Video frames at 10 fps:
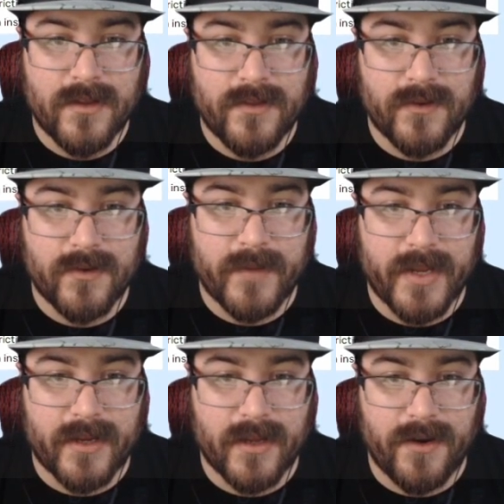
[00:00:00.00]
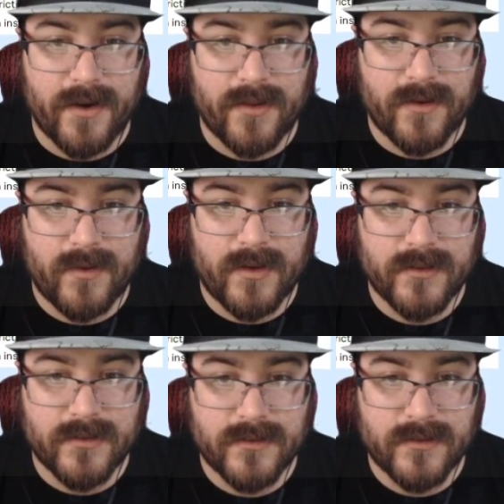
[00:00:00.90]
You would make another
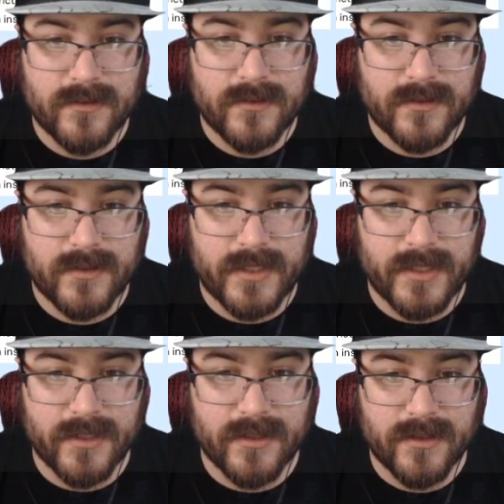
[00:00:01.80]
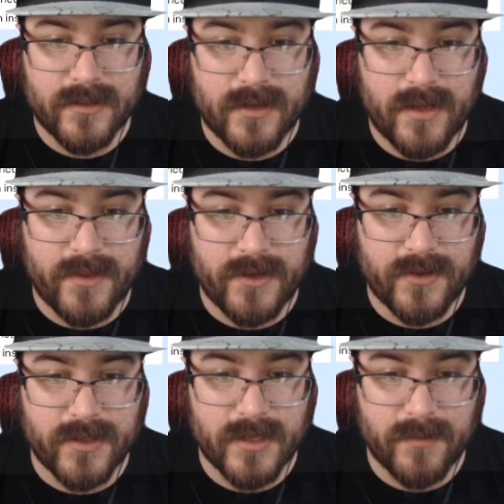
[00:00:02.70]
one here, and then you
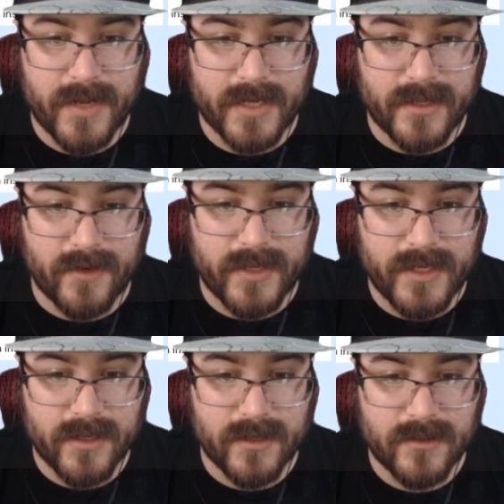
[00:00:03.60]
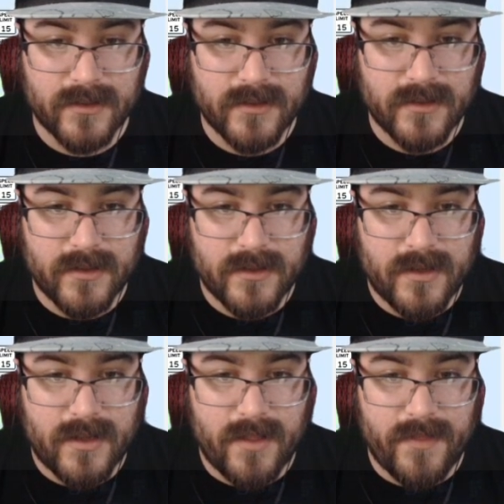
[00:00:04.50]
can come back down here,
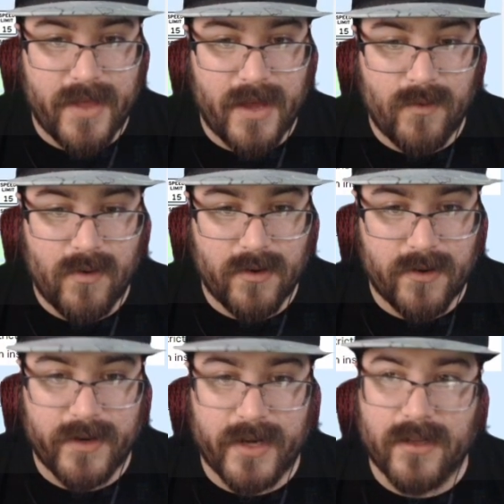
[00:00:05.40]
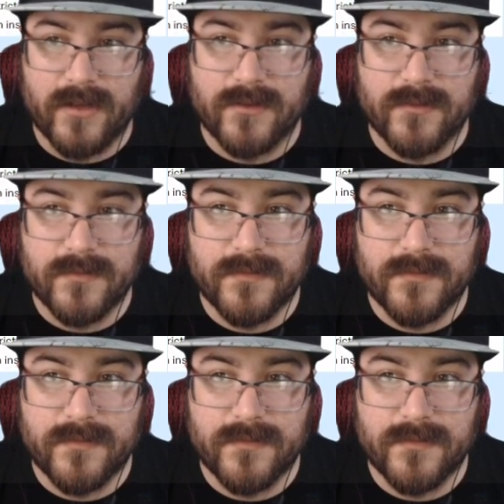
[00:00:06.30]
and that won't create a loop.